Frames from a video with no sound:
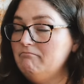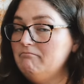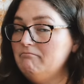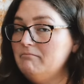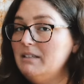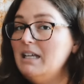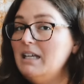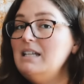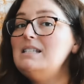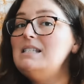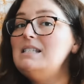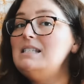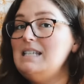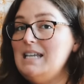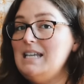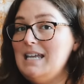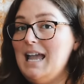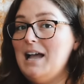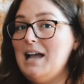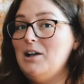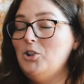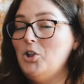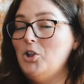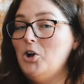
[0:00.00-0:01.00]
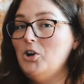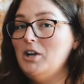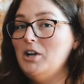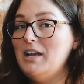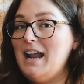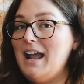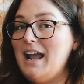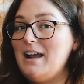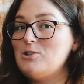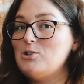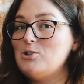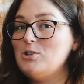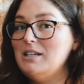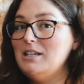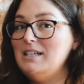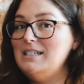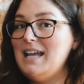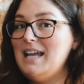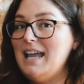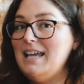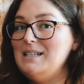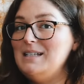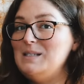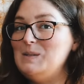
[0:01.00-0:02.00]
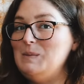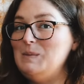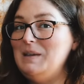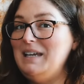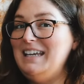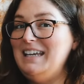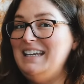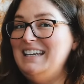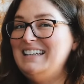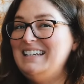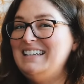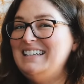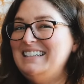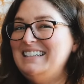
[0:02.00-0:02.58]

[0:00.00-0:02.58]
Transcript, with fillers: Let's see how long it actually takes me.